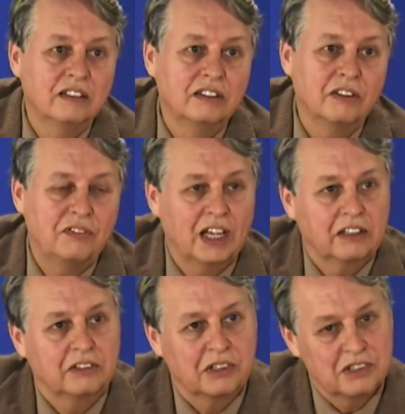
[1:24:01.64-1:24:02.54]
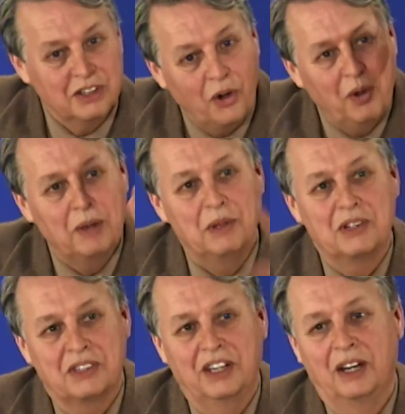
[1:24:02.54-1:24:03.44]
The fact that there's no
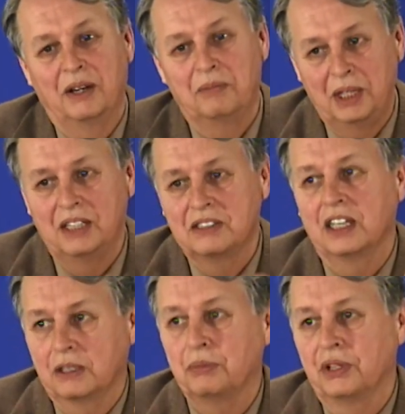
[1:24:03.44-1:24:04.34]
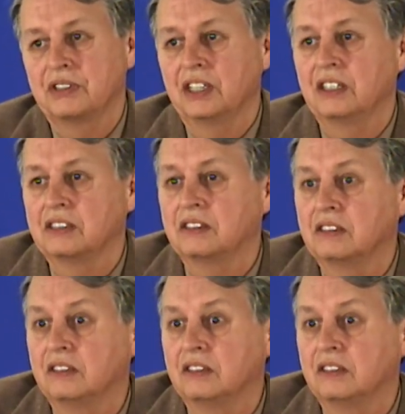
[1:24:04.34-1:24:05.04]
image there means that the process